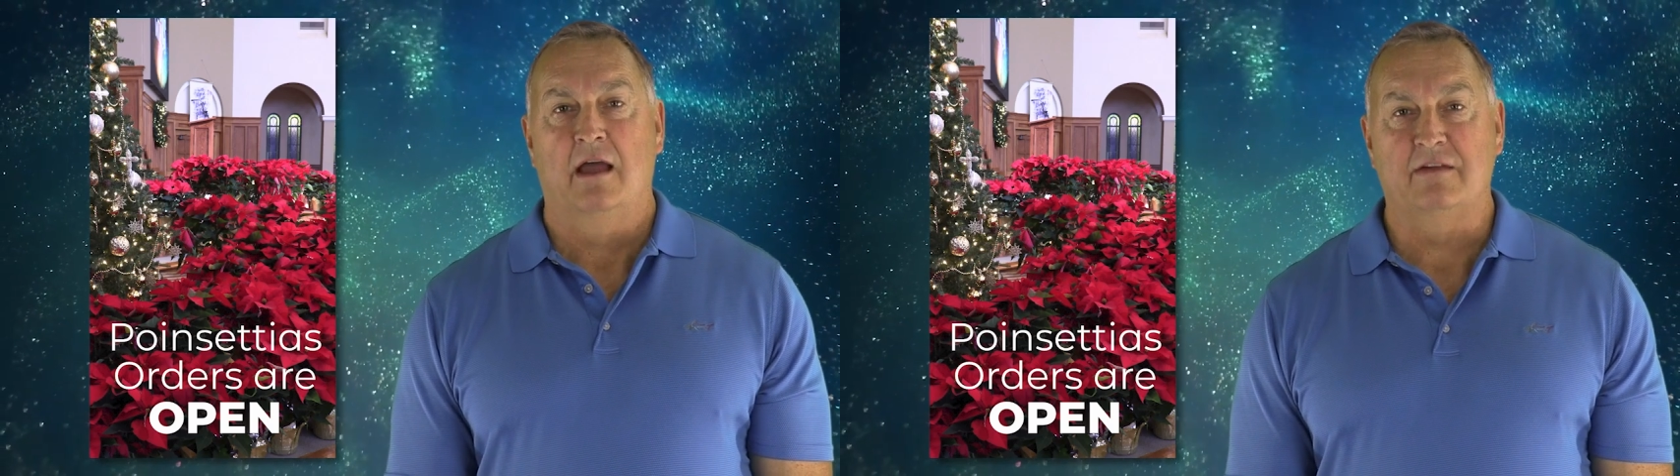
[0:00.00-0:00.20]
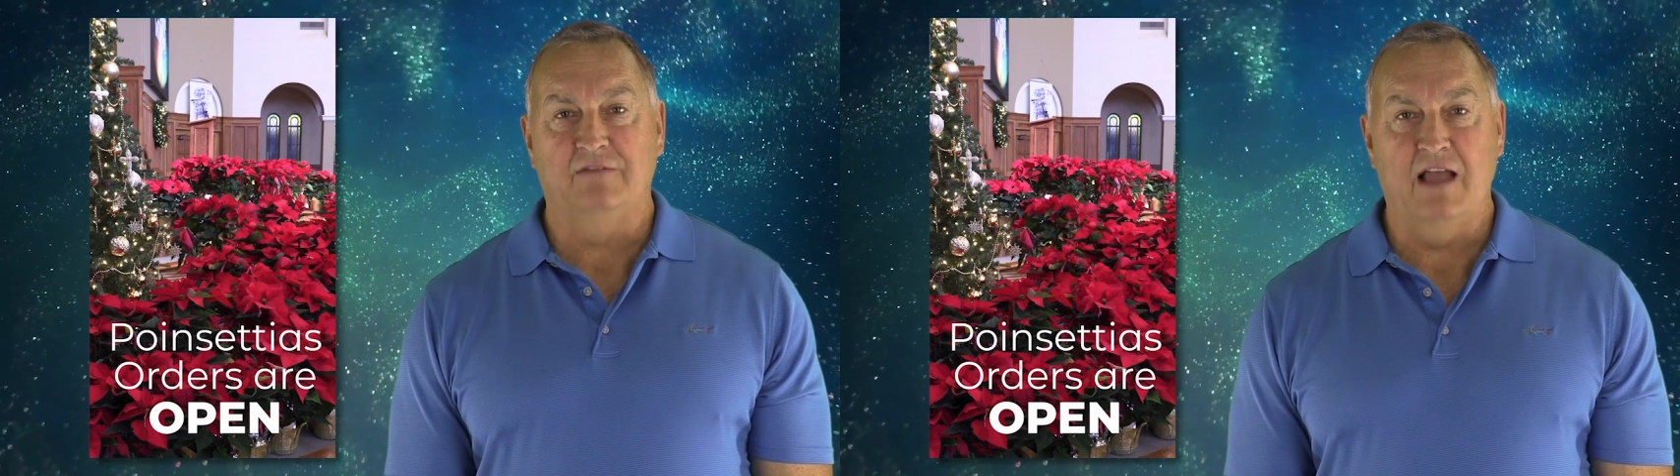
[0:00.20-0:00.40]

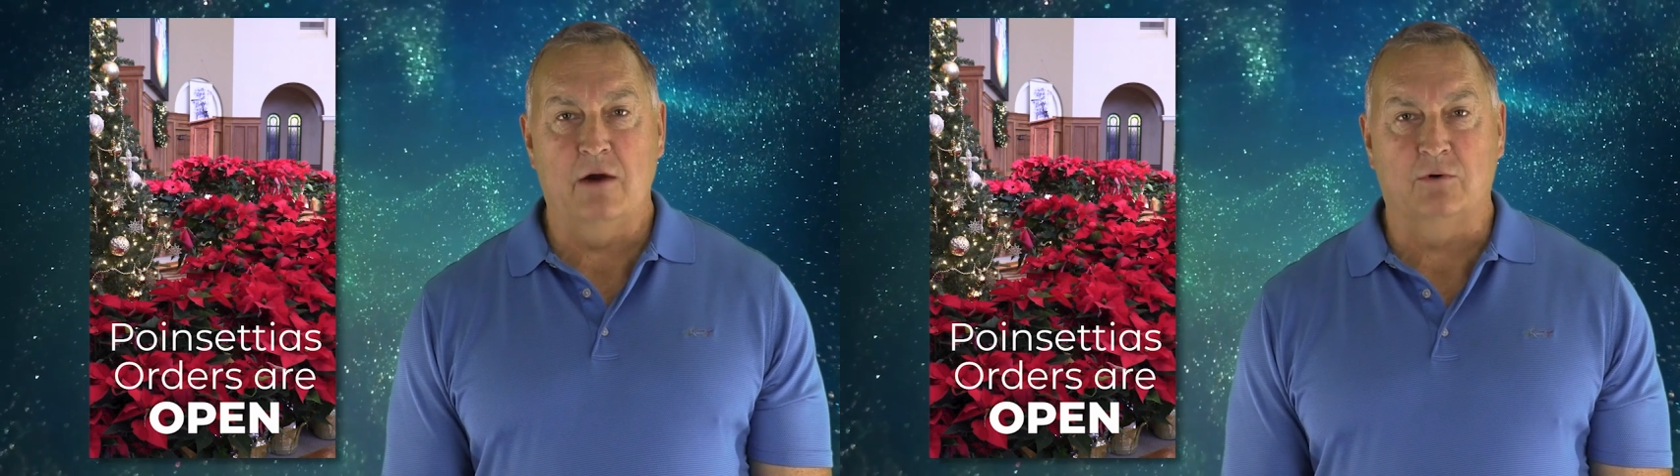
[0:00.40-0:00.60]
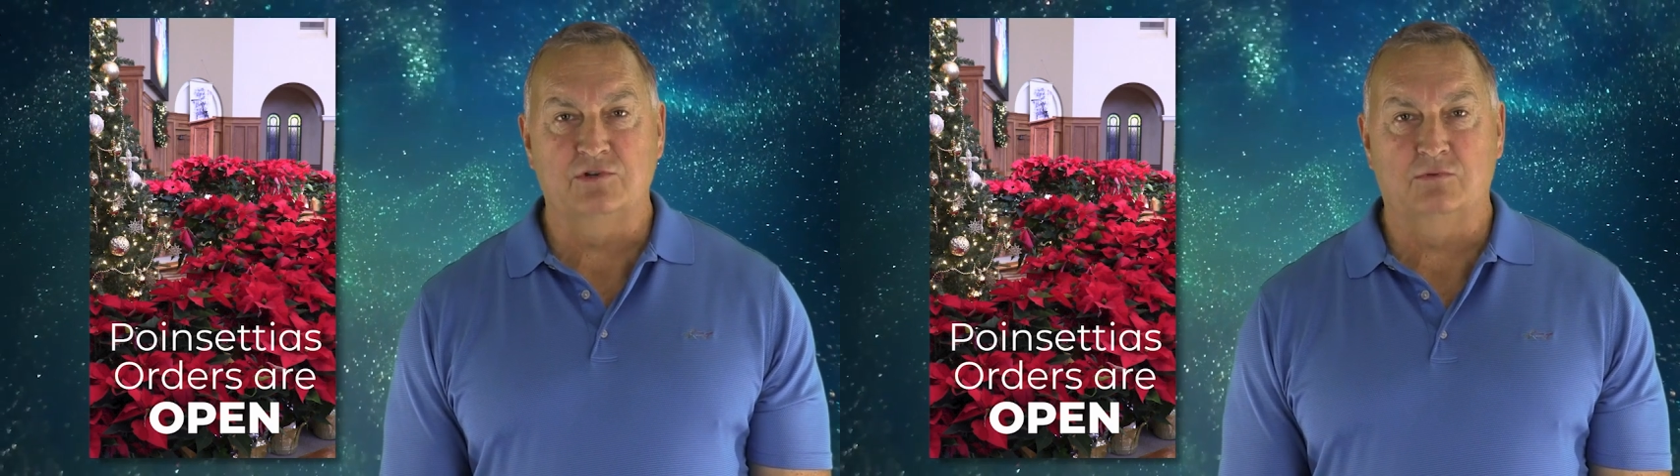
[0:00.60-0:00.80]
and the
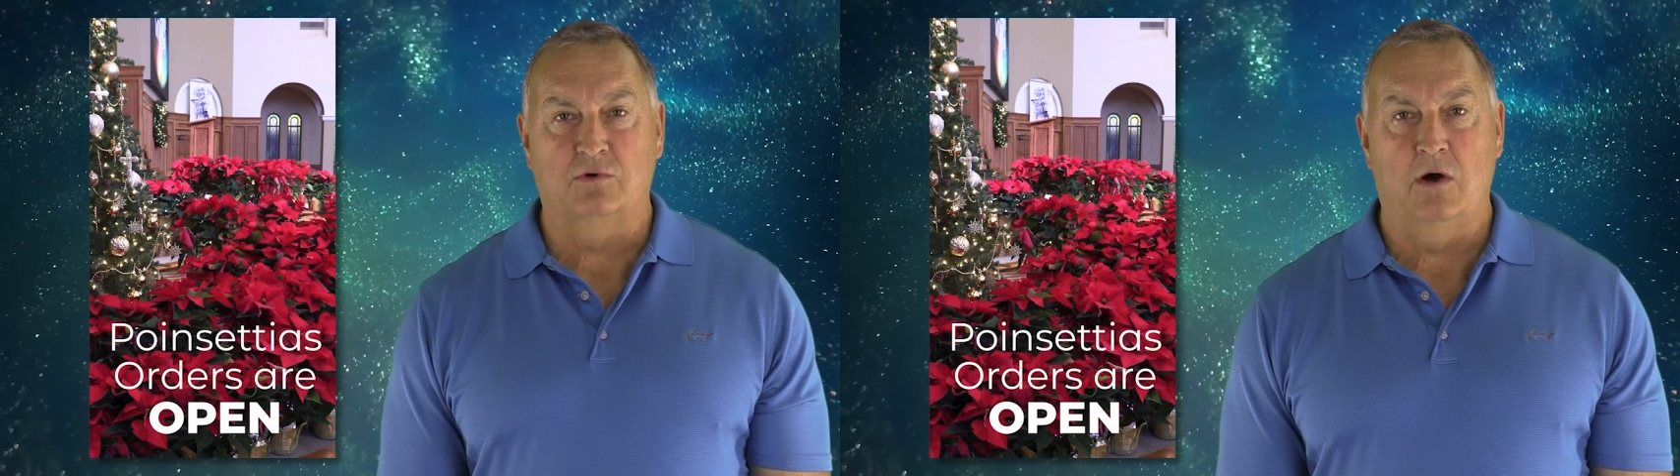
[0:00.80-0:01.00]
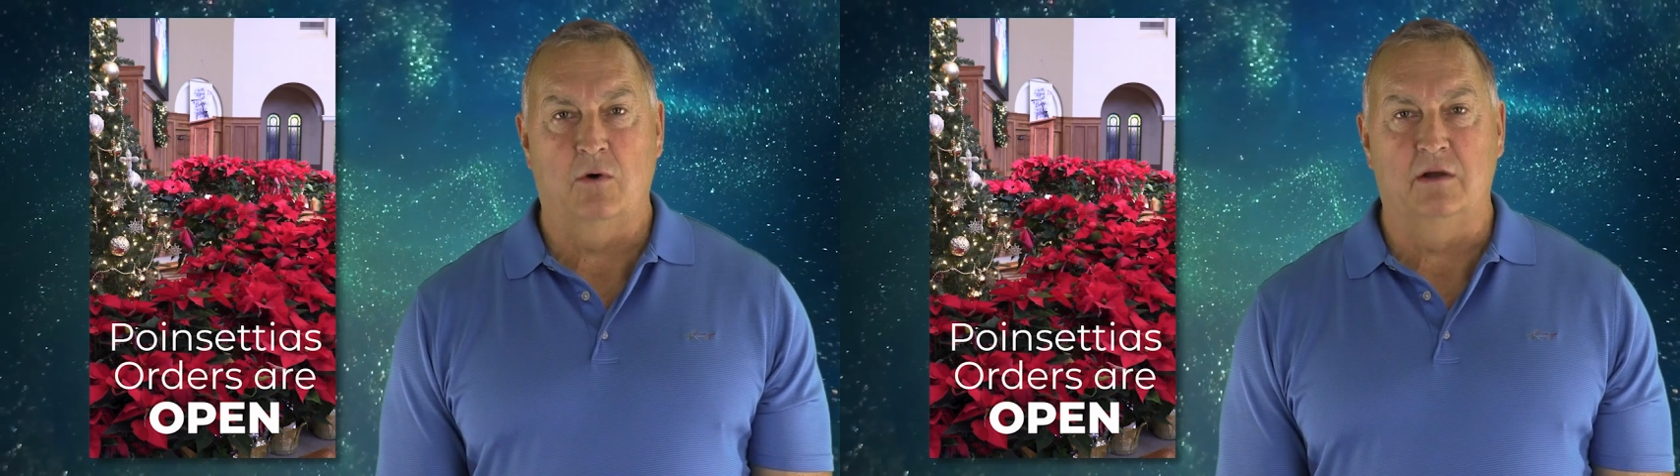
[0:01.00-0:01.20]
flowers will
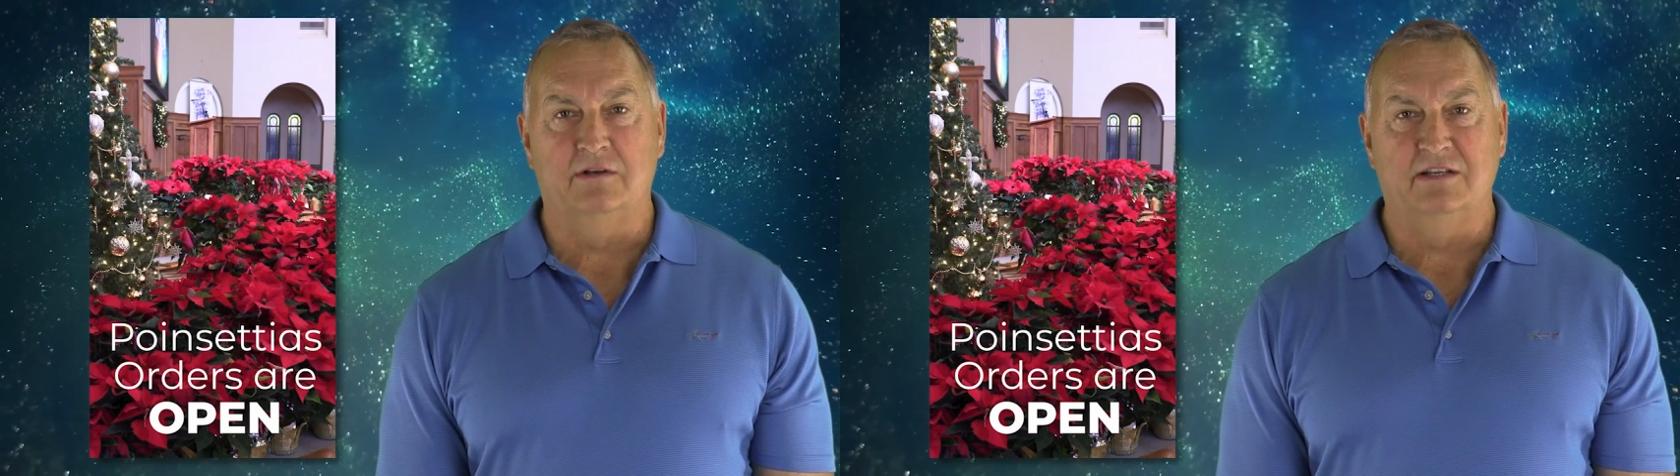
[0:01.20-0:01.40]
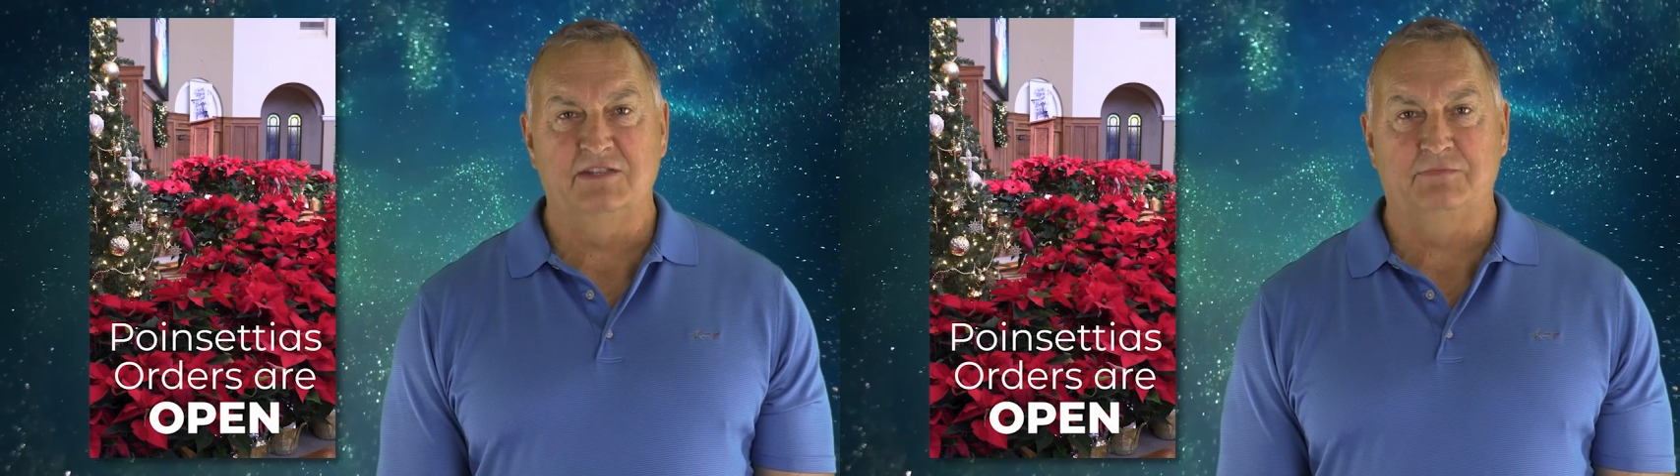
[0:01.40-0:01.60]
go
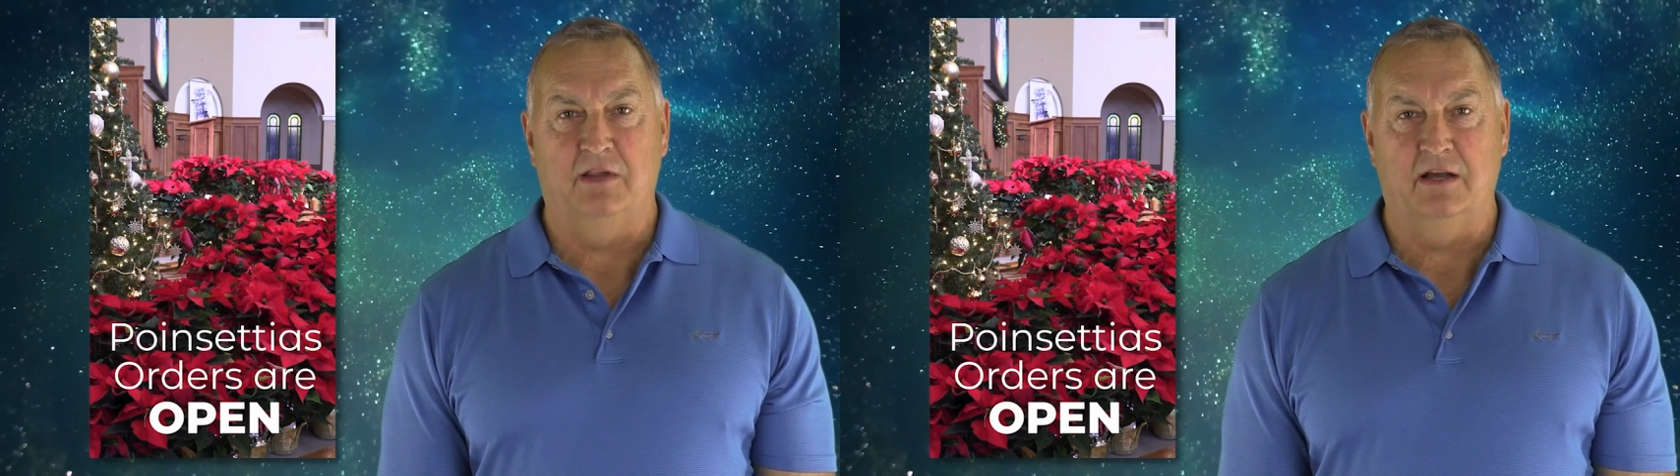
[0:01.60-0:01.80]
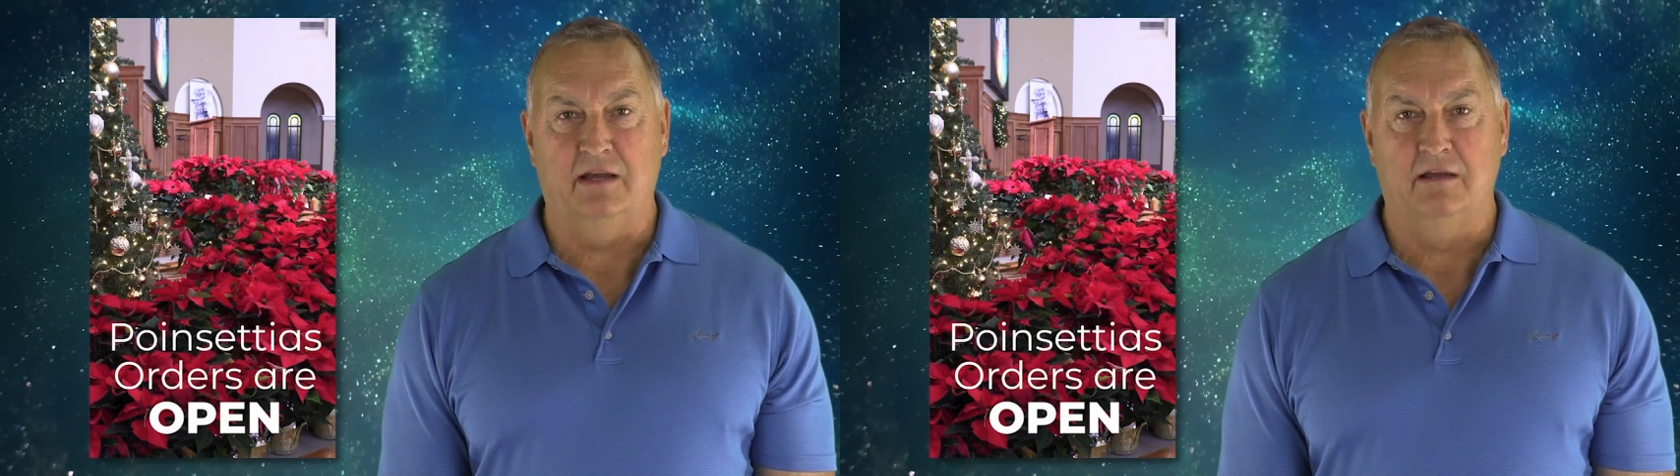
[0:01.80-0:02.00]
on
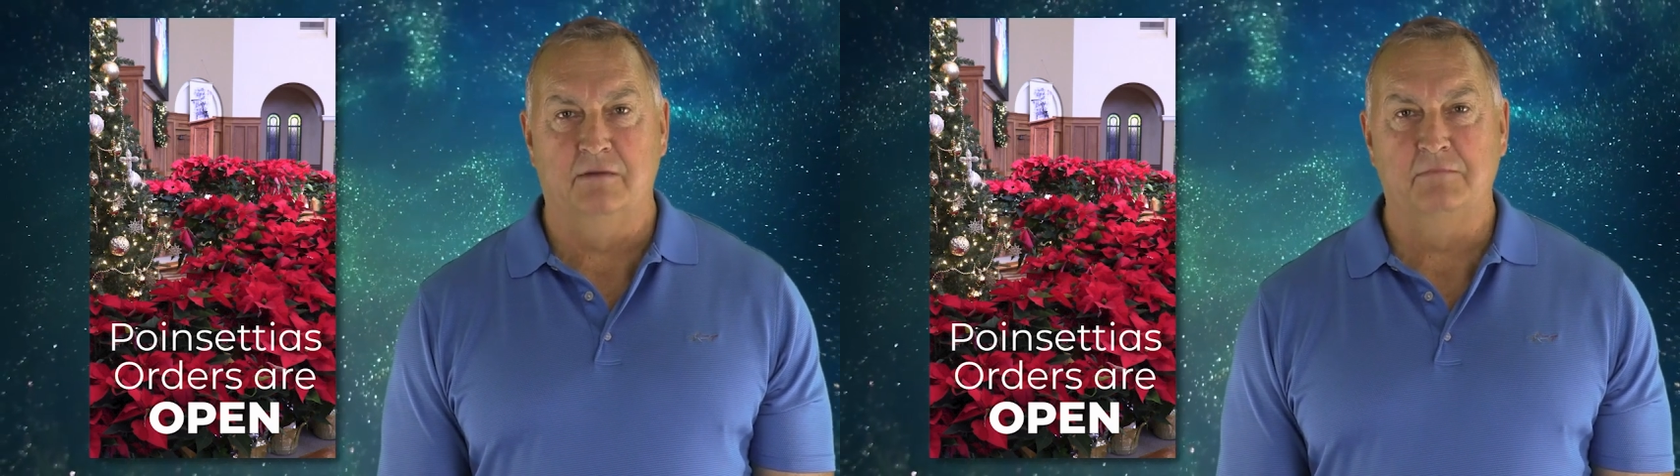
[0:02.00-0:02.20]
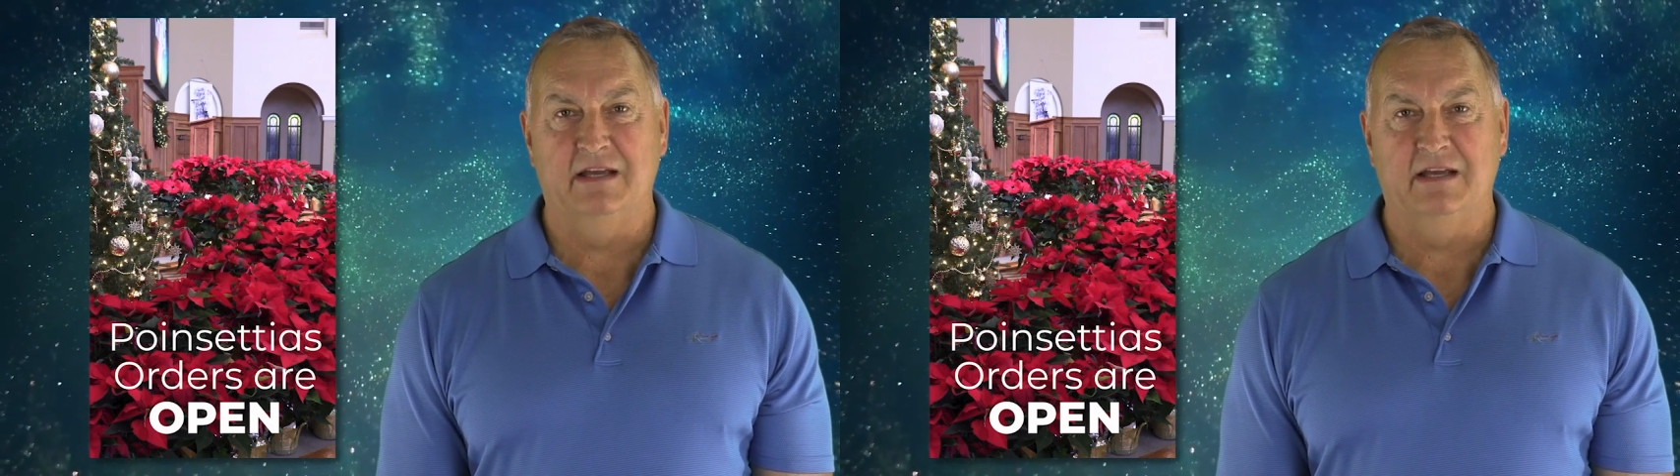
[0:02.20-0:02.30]
display